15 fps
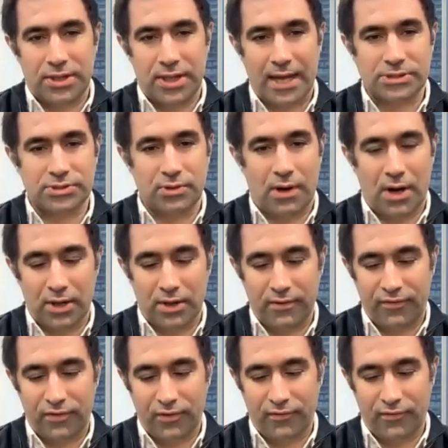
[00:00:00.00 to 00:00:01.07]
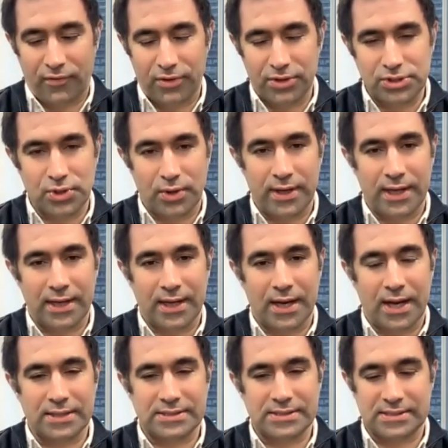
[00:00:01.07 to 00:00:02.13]
thanks to all of you for joining
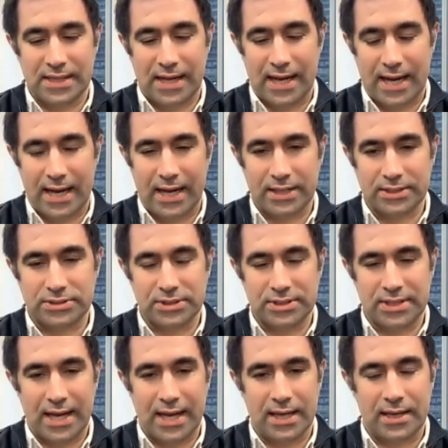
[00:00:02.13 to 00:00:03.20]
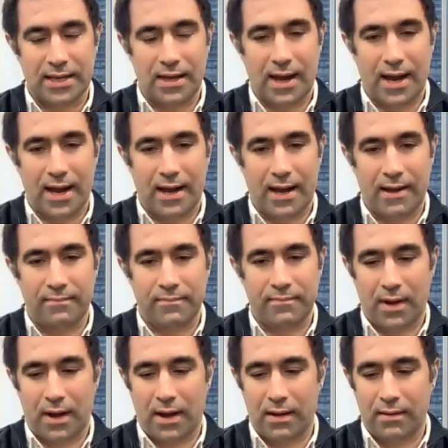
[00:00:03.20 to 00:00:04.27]
us today.
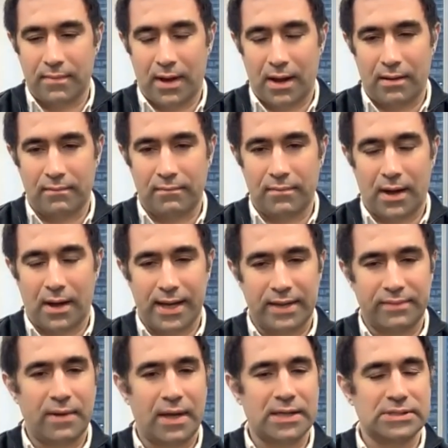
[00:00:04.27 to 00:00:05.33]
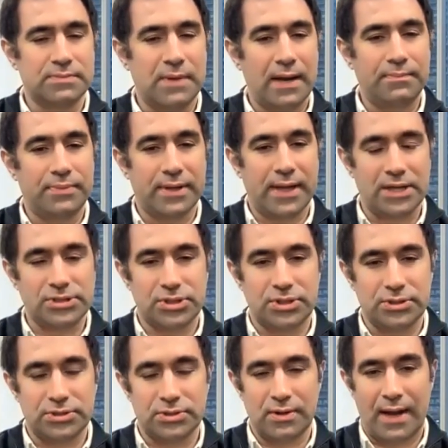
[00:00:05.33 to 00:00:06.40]
It's my
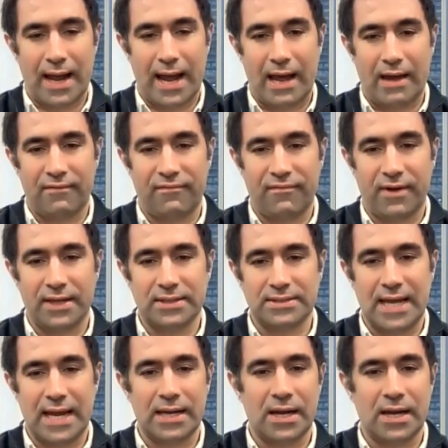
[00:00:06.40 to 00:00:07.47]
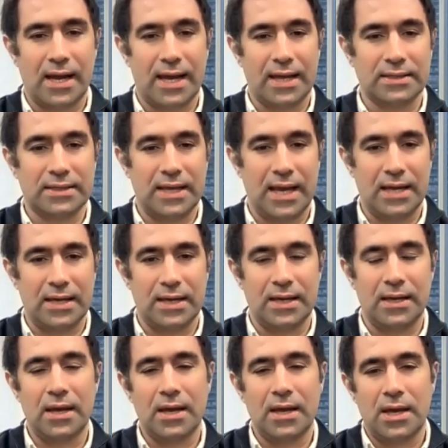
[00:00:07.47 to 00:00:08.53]
pleasure to have Dana and
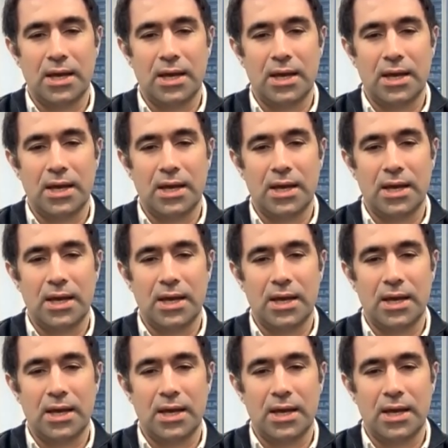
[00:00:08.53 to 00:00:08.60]
Katie